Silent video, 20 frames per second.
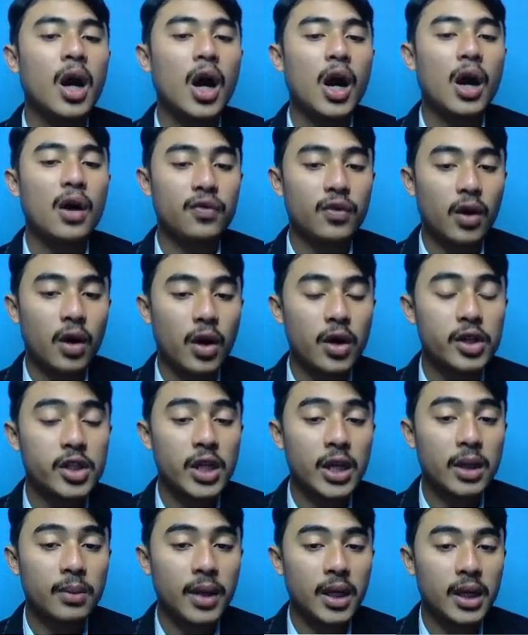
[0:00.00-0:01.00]
Of course,
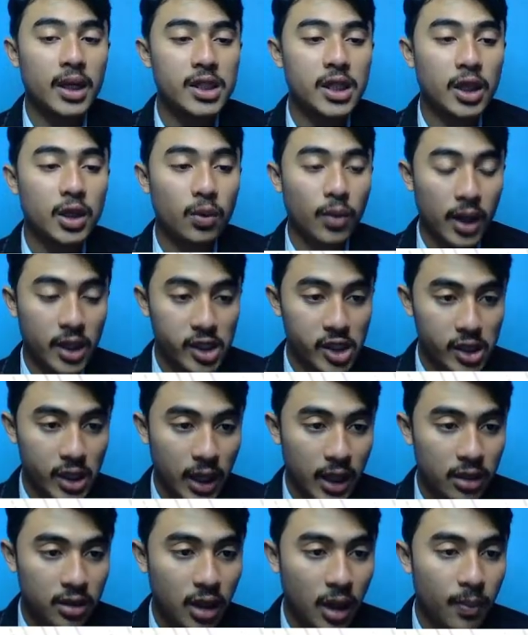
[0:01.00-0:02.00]
in many
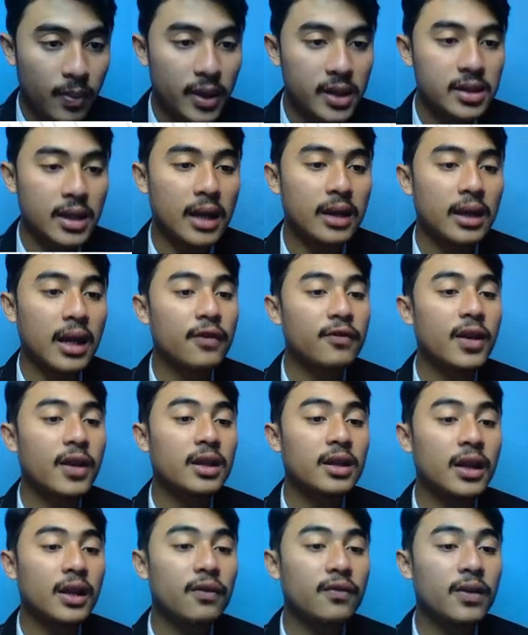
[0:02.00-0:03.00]
situations, topics and
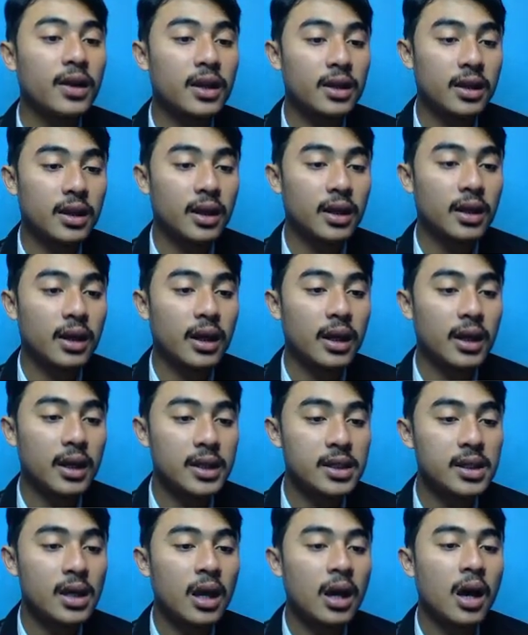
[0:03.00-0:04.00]

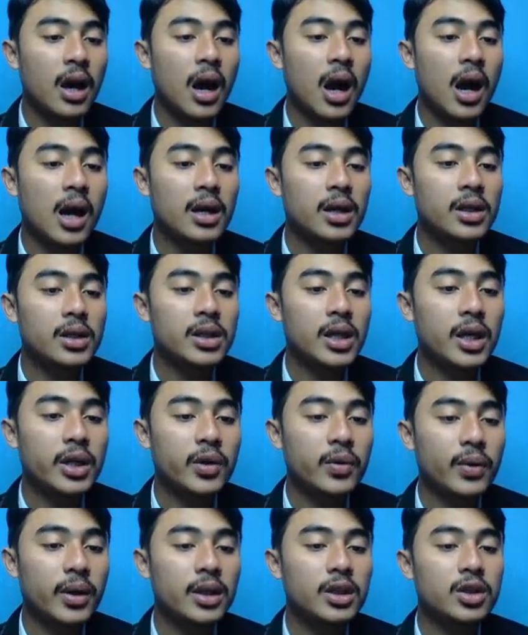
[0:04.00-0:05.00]
activities are
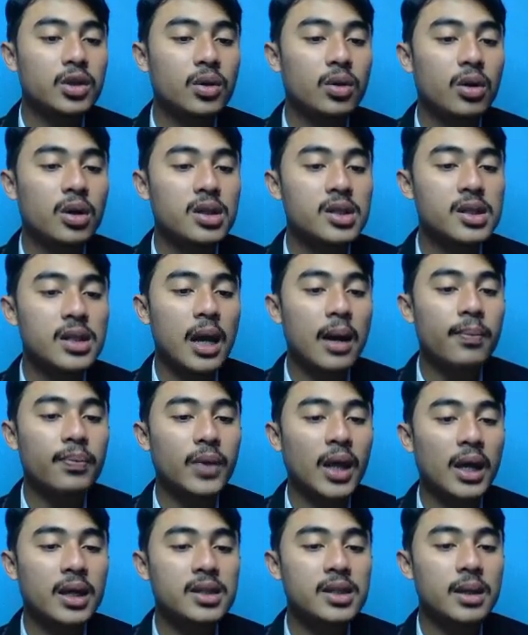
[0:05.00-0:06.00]
decreed to
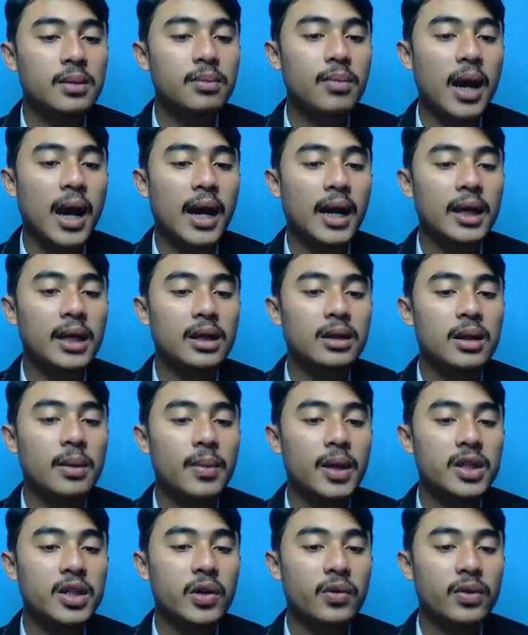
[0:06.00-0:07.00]
some extent by the
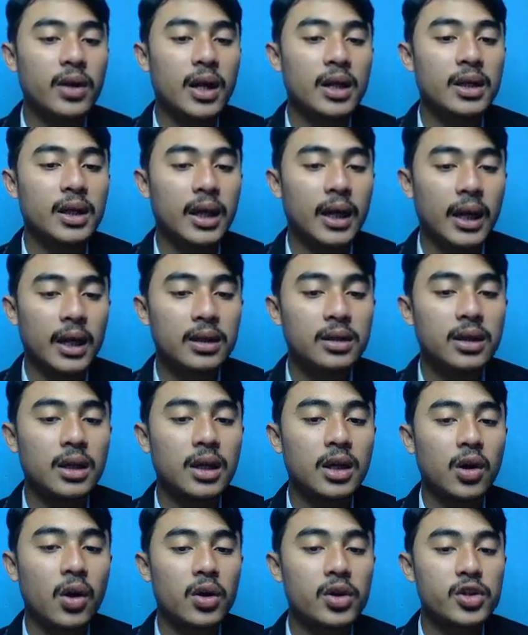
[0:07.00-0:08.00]
material in
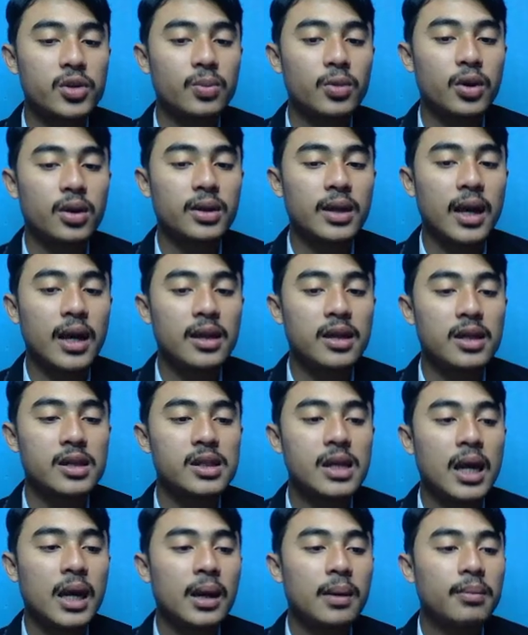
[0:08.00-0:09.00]
the course book that
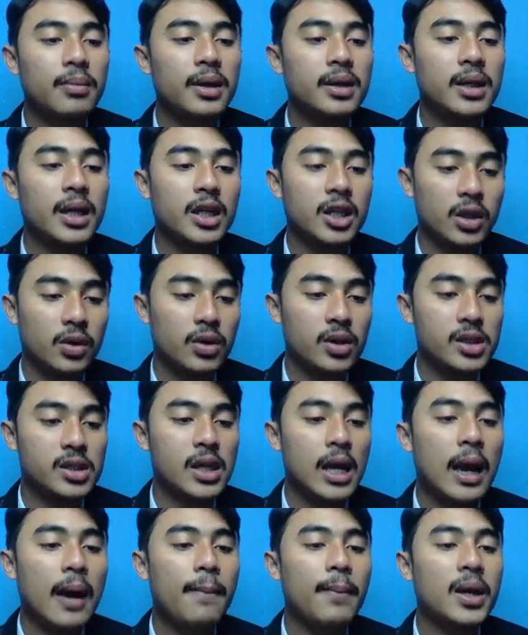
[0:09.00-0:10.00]
is being
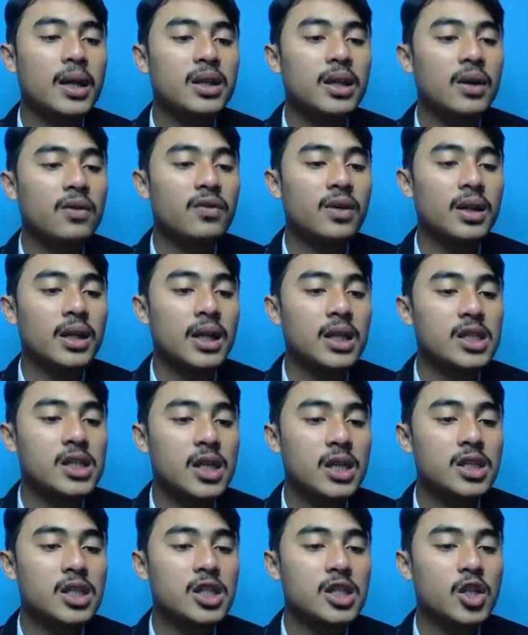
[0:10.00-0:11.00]
used. But even in
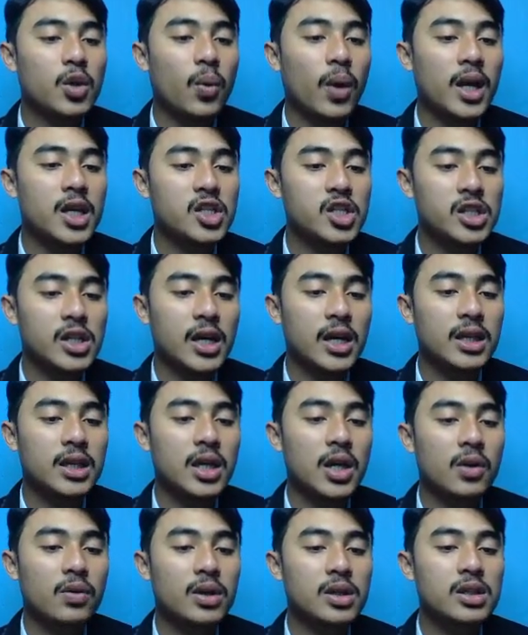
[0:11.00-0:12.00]
such situation,
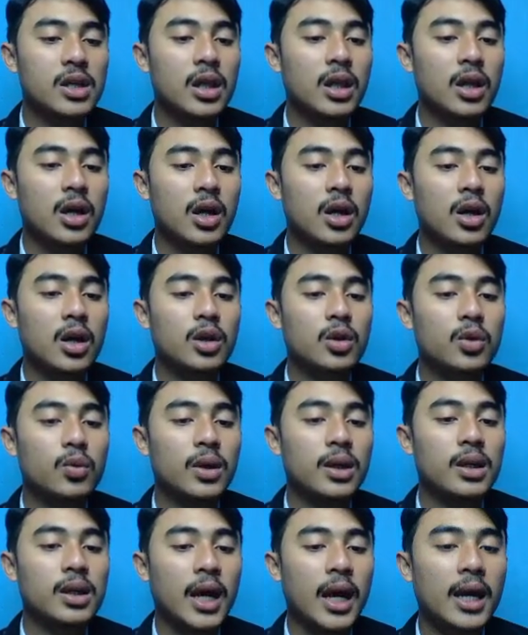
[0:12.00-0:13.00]
there is a lot that
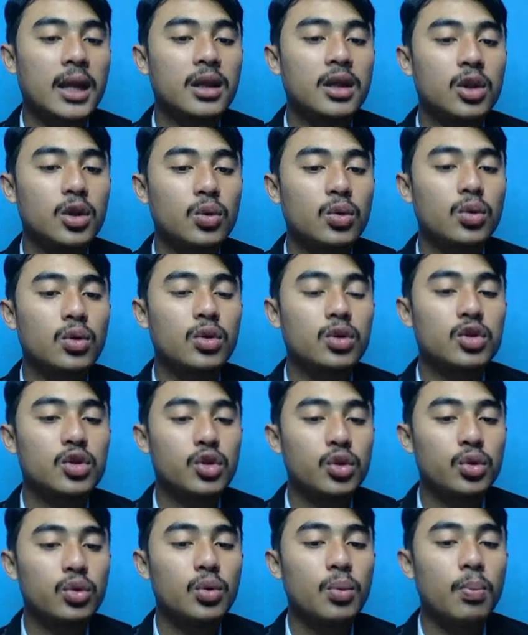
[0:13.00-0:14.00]
we can do
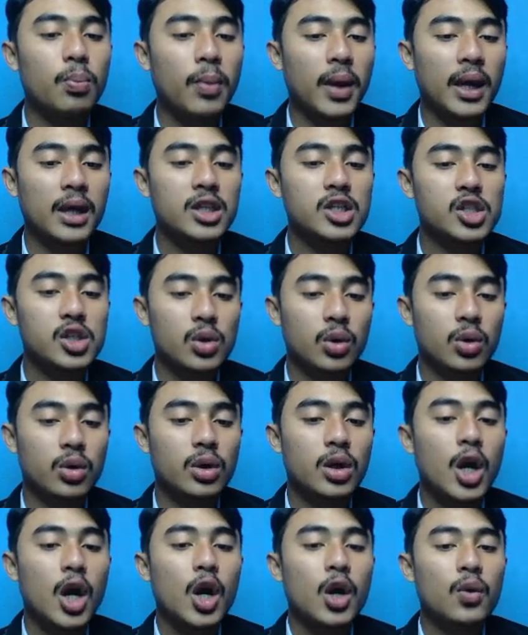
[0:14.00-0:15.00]
to make sure
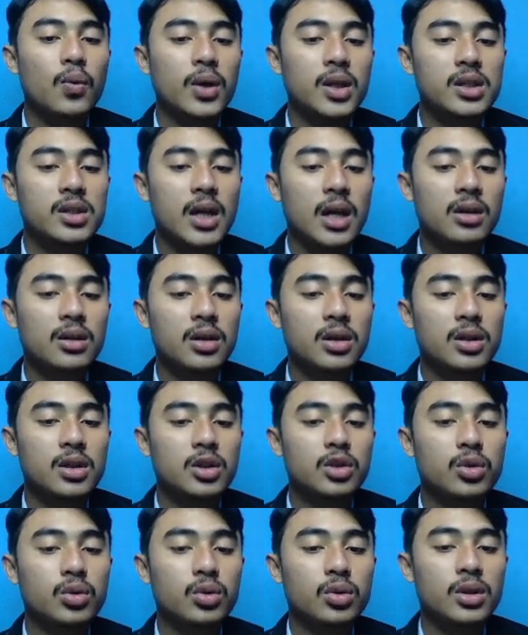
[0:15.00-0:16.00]
we
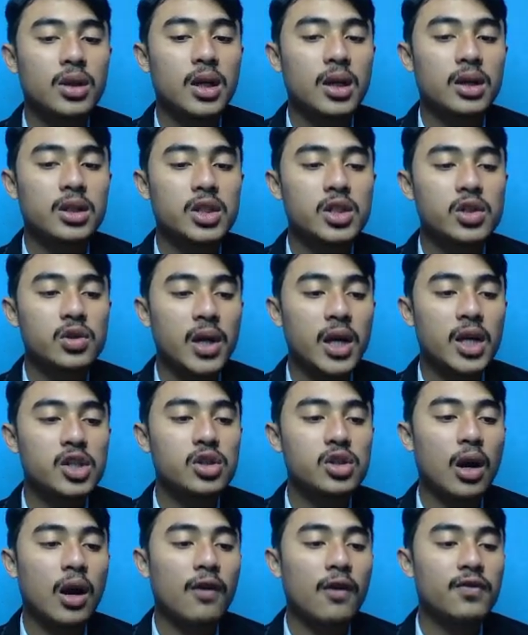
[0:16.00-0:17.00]
cater to the range
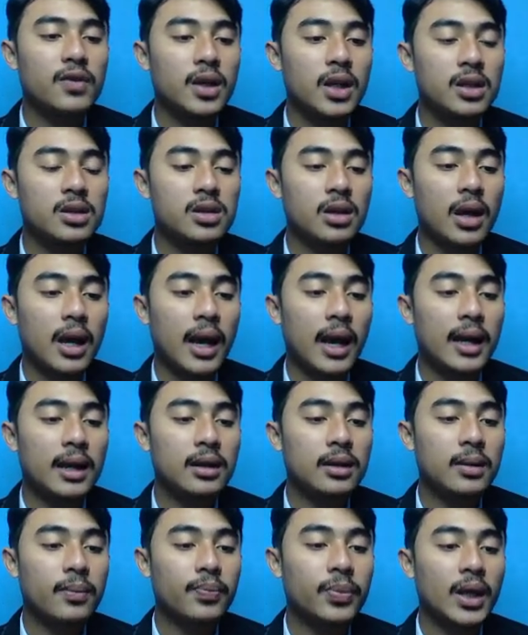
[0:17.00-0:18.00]
of needs
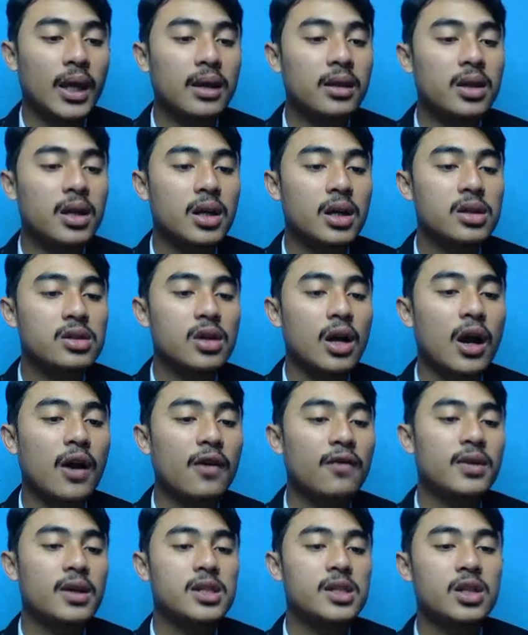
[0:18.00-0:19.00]
and interests
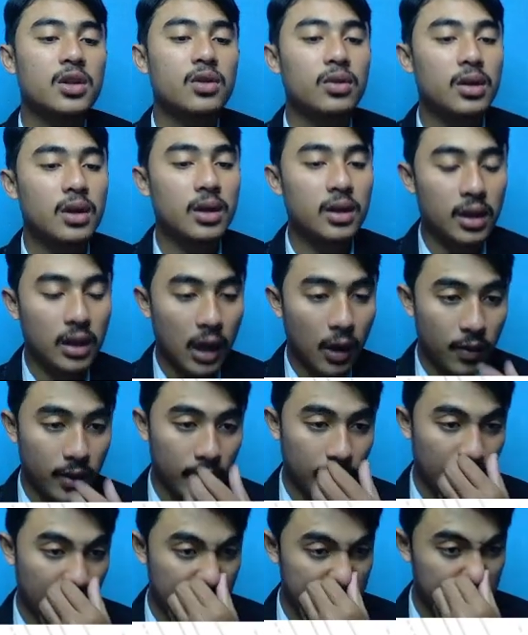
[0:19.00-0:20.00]
of the student in our
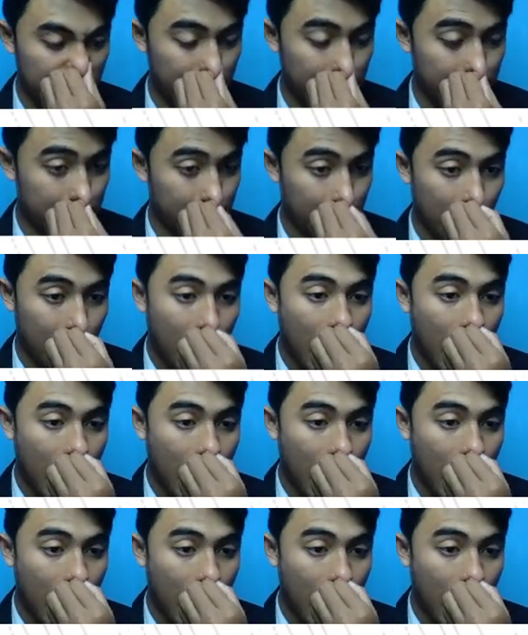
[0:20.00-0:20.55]
classes.